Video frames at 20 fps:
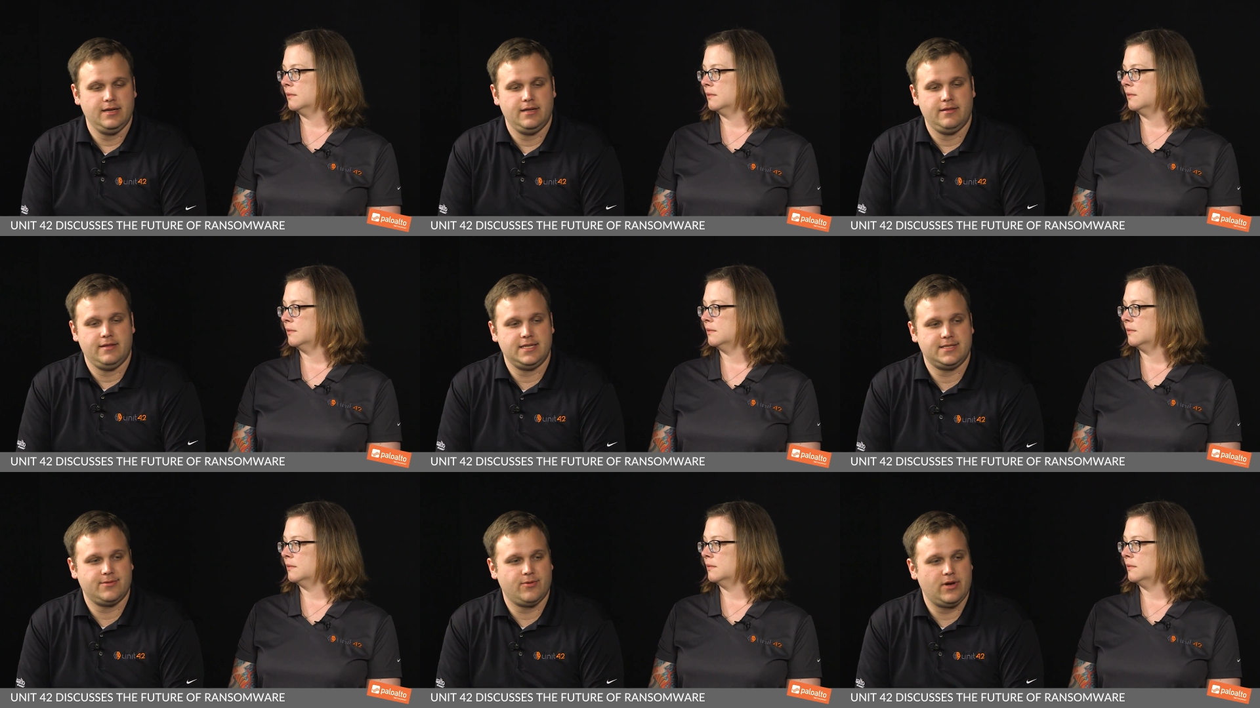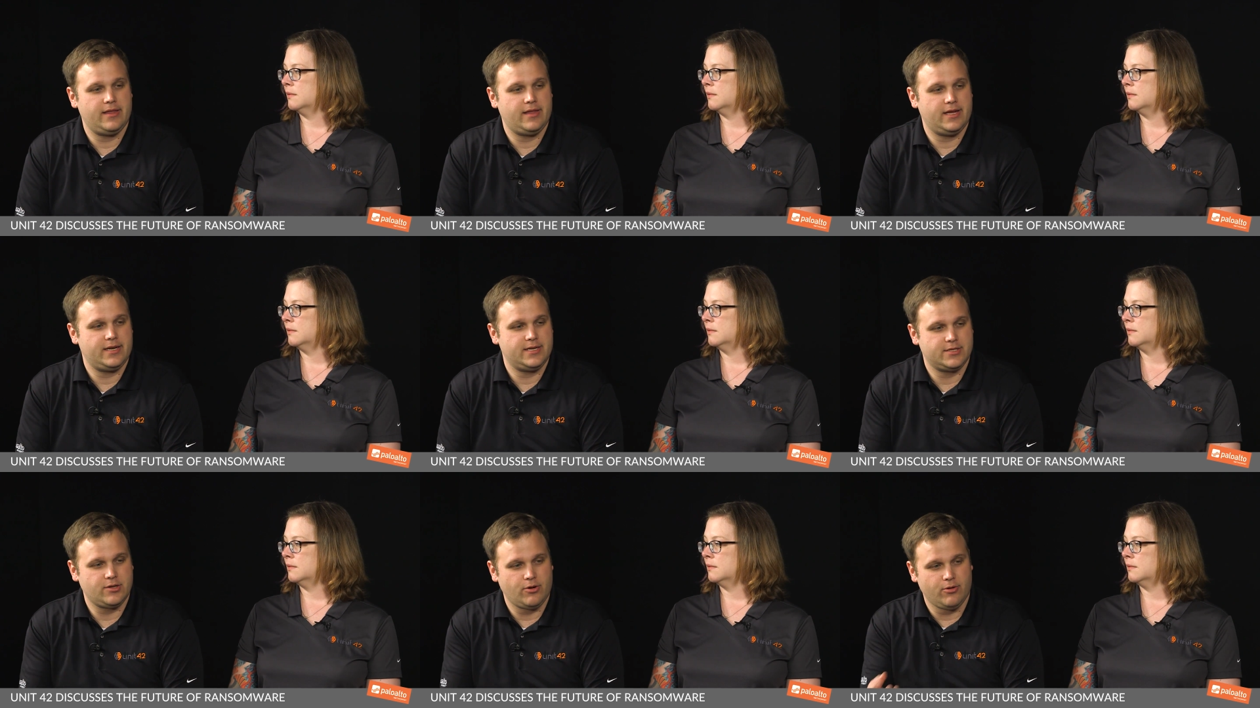Speaker 1: This way they
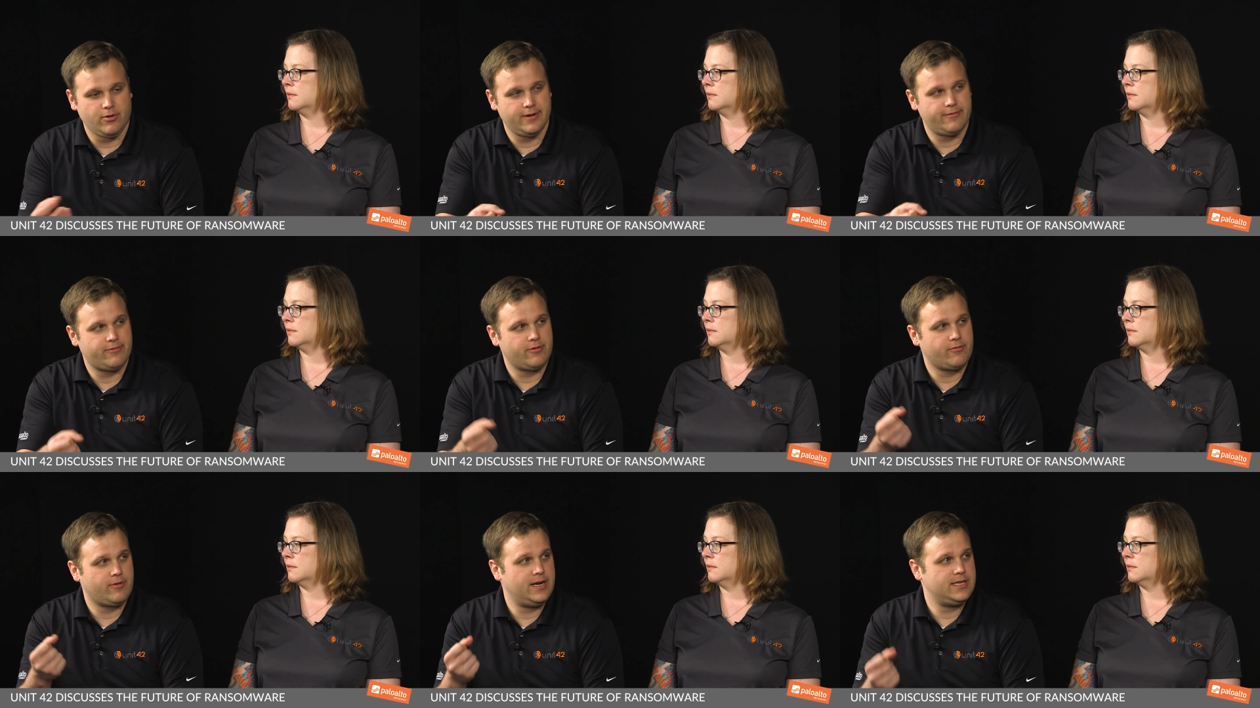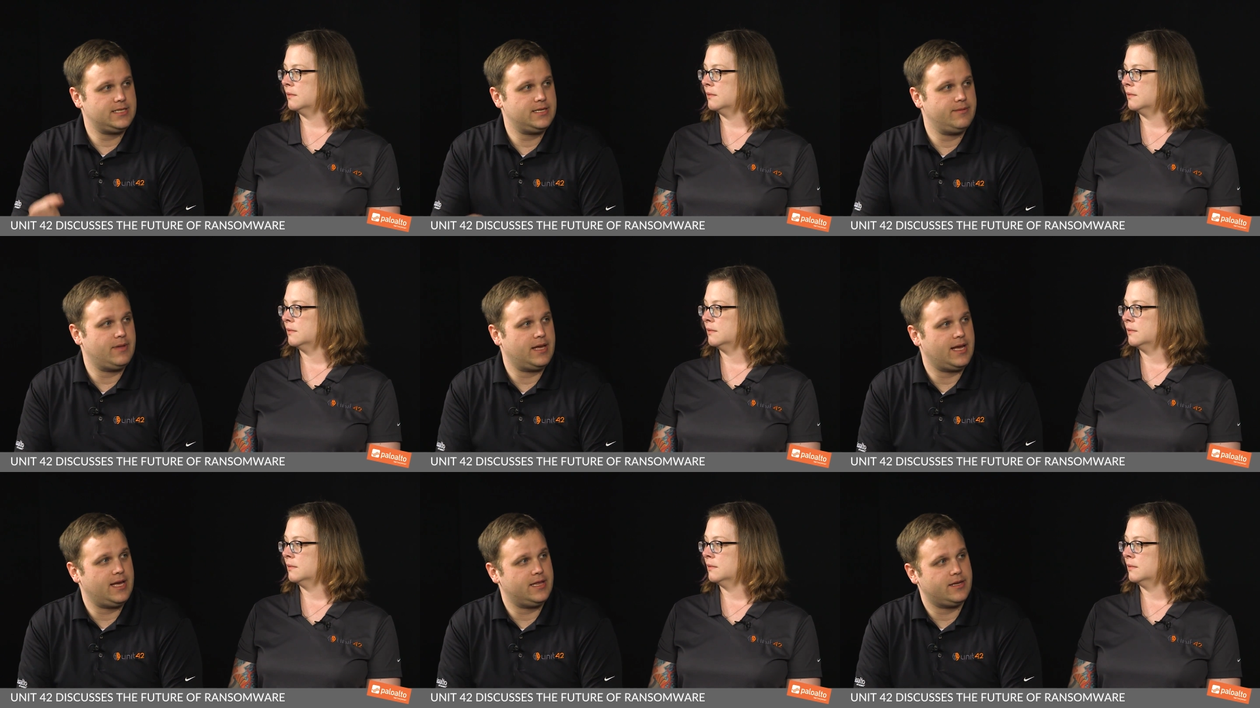just hold it for
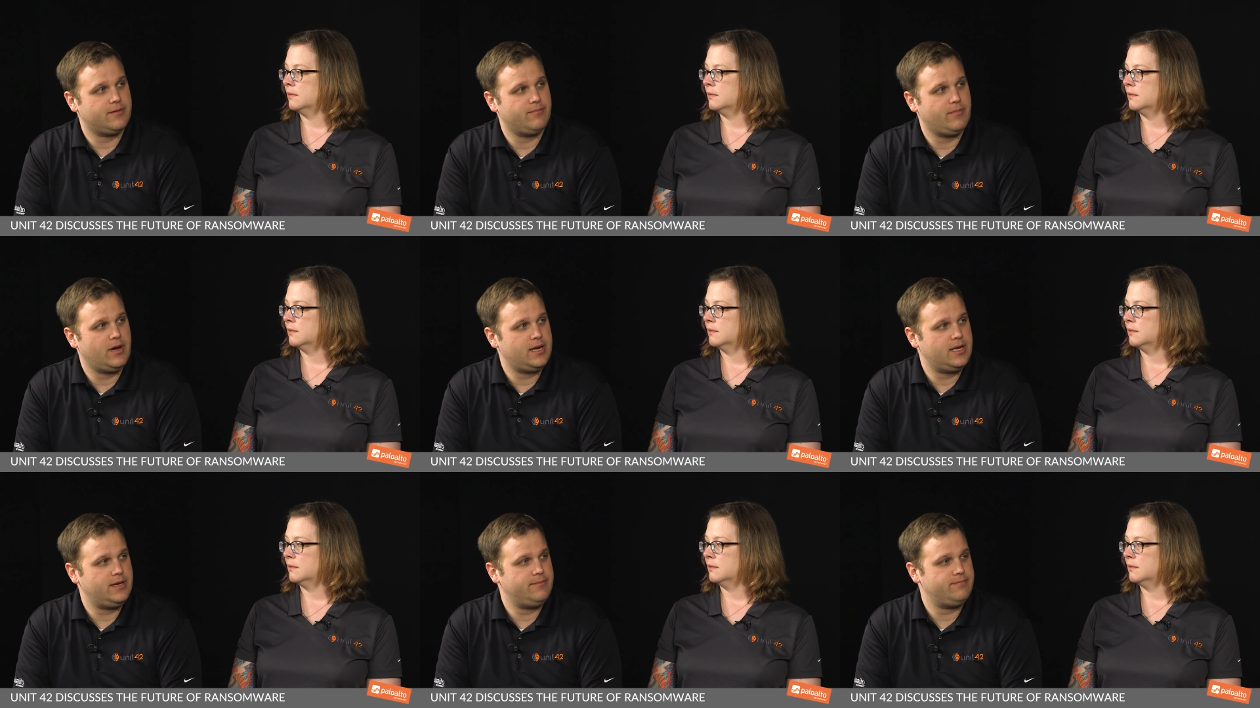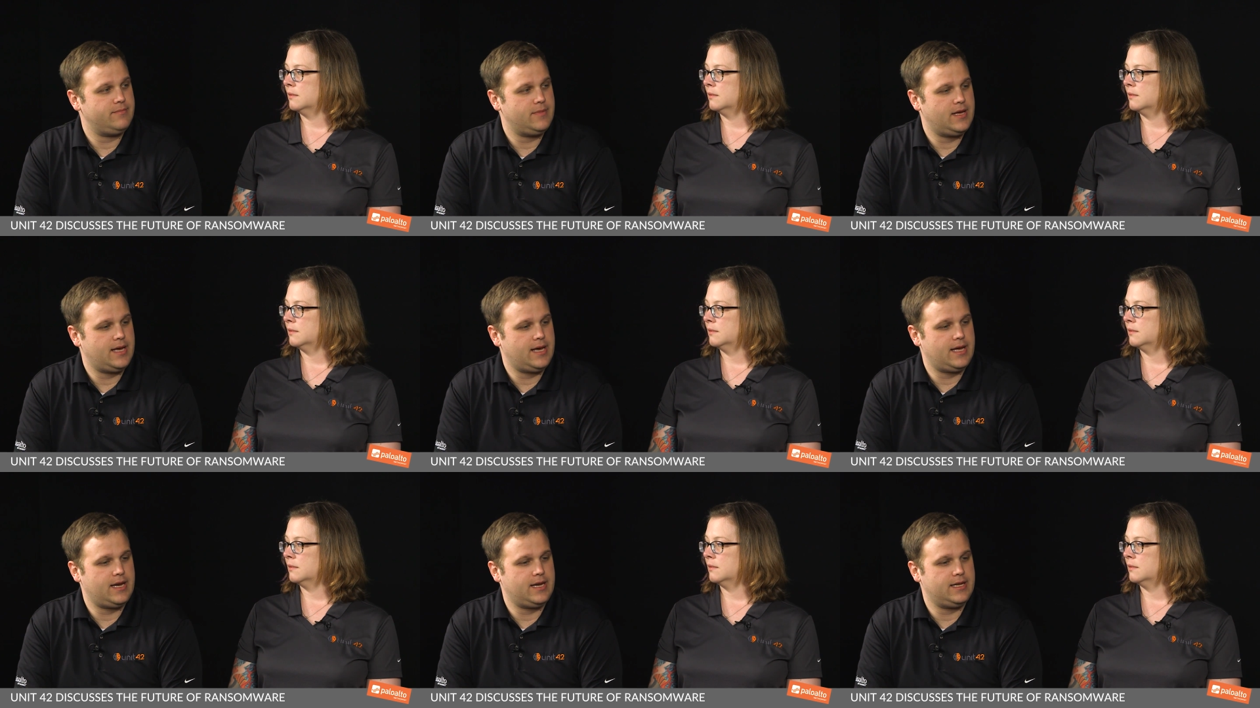ransom, they get their money,
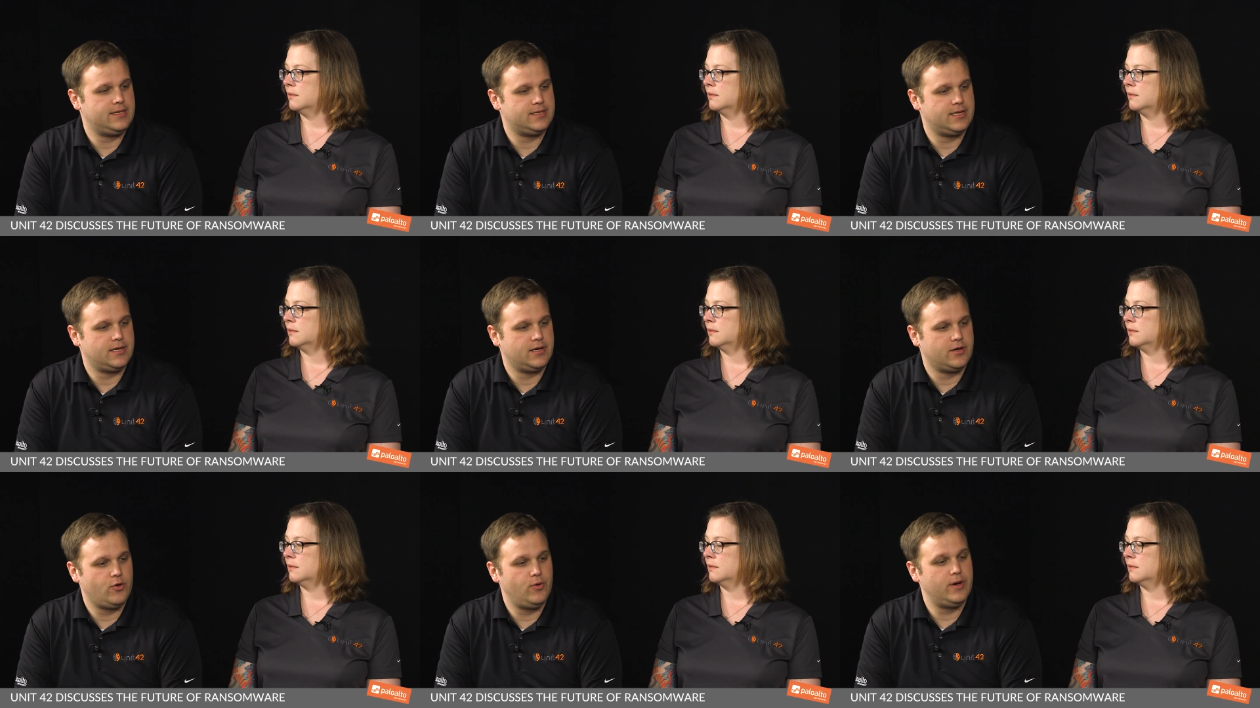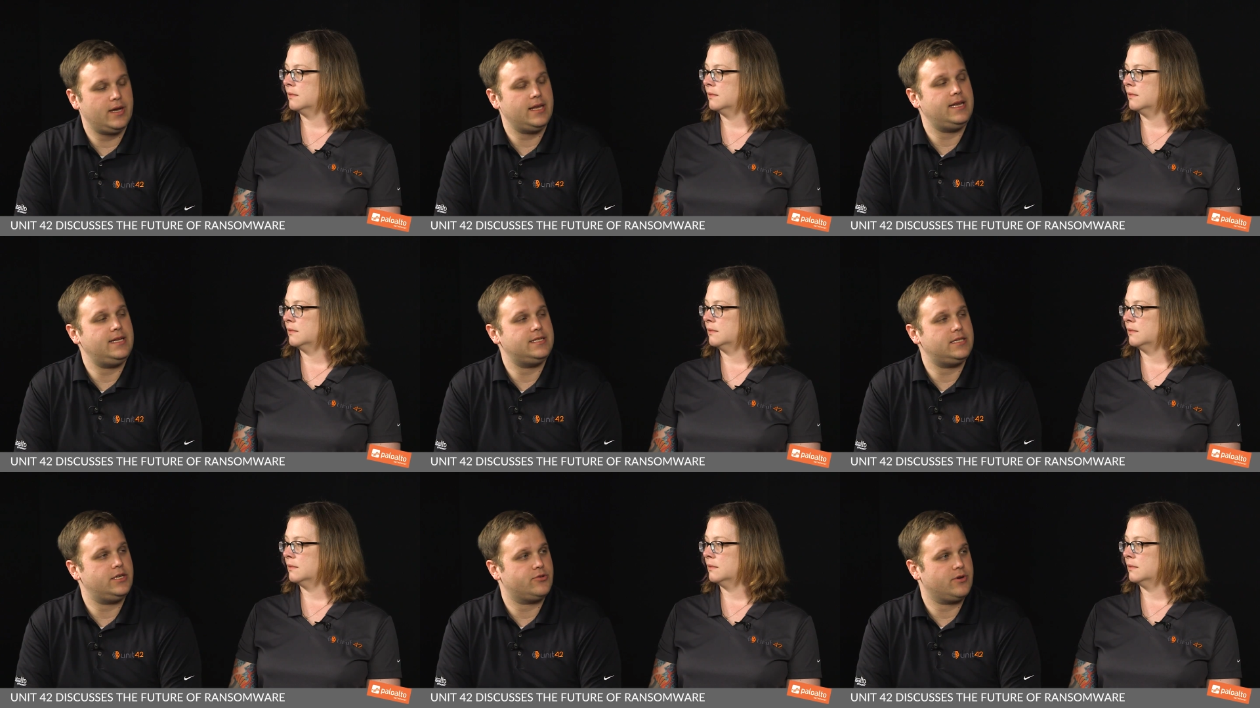and it's a quick and
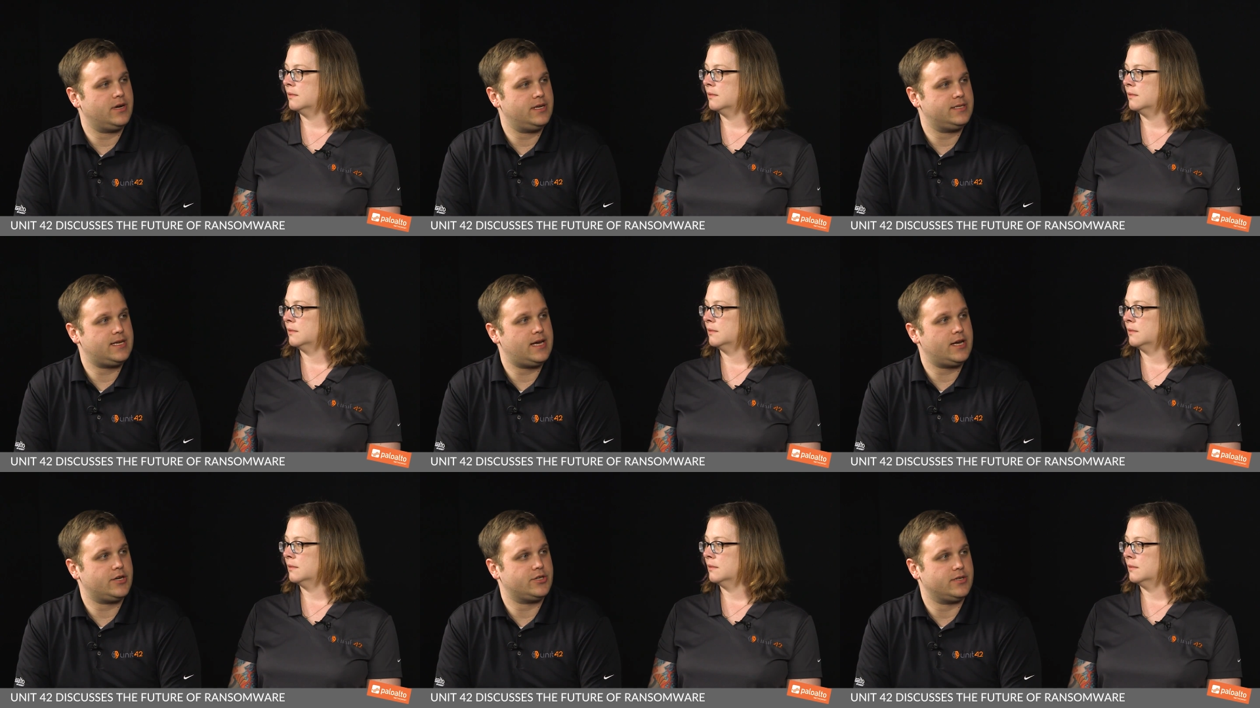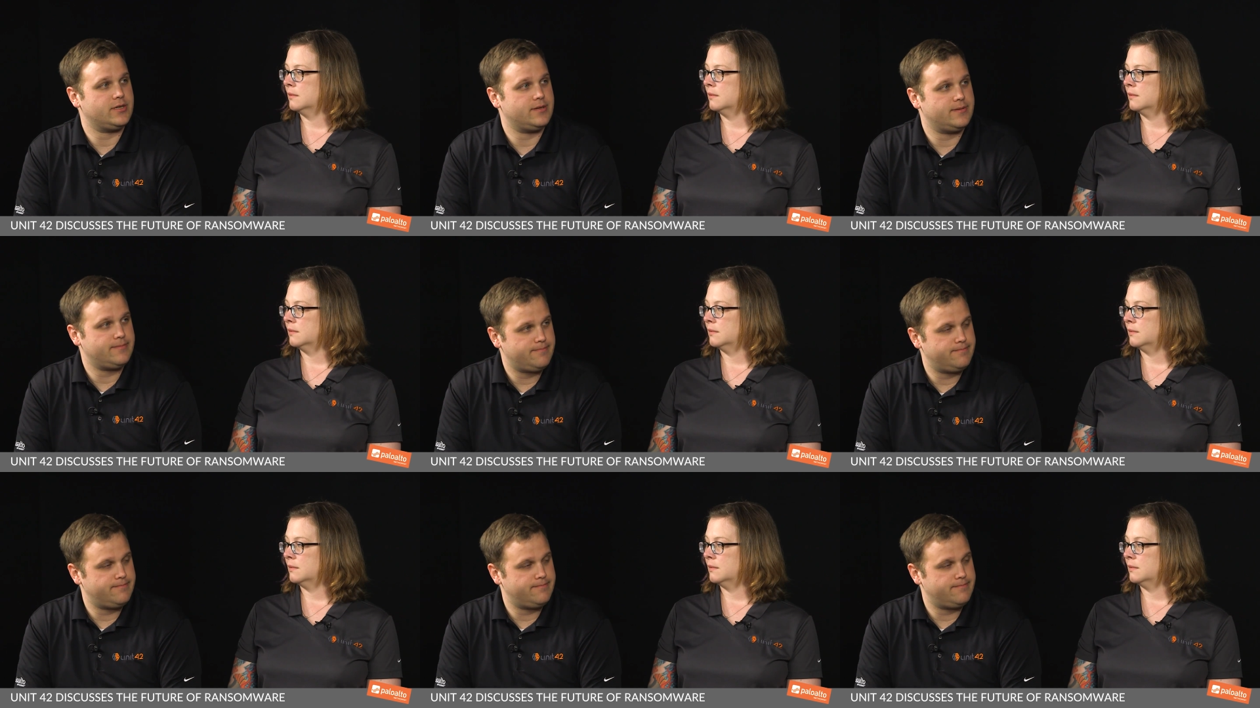easy transaction.